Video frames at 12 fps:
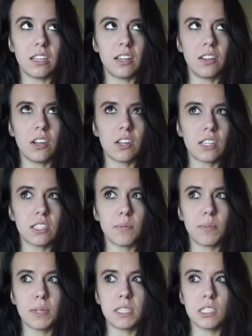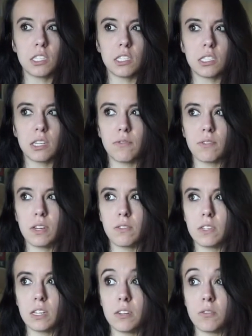how long has it been since I
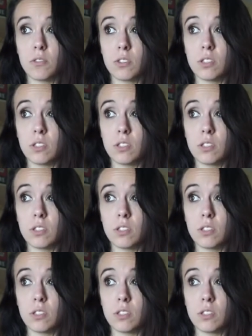found out?